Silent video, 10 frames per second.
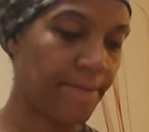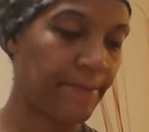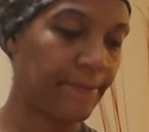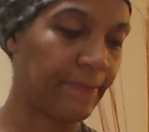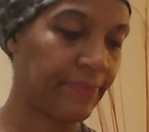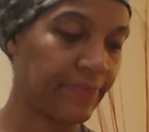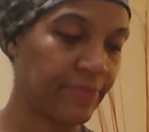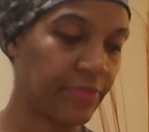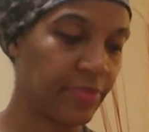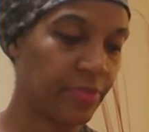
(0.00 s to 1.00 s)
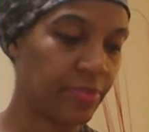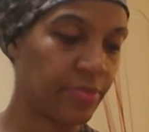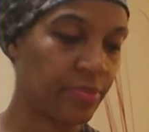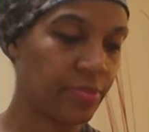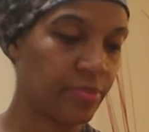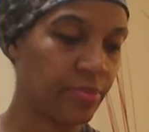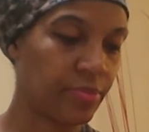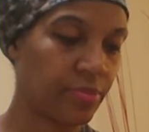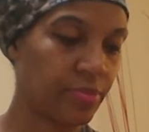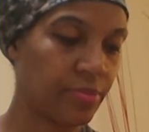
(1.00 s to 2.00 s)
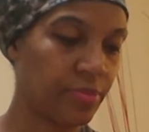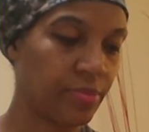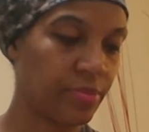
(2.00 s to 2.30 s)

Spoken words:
[no speech]